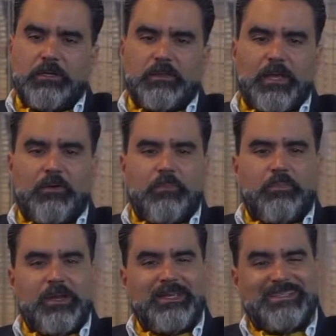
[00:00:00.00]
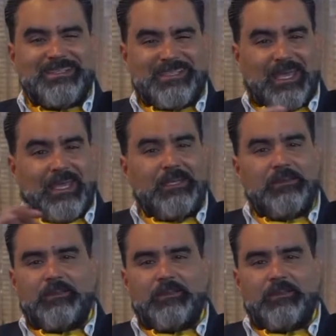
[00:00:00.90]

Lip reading: they were pretty sane.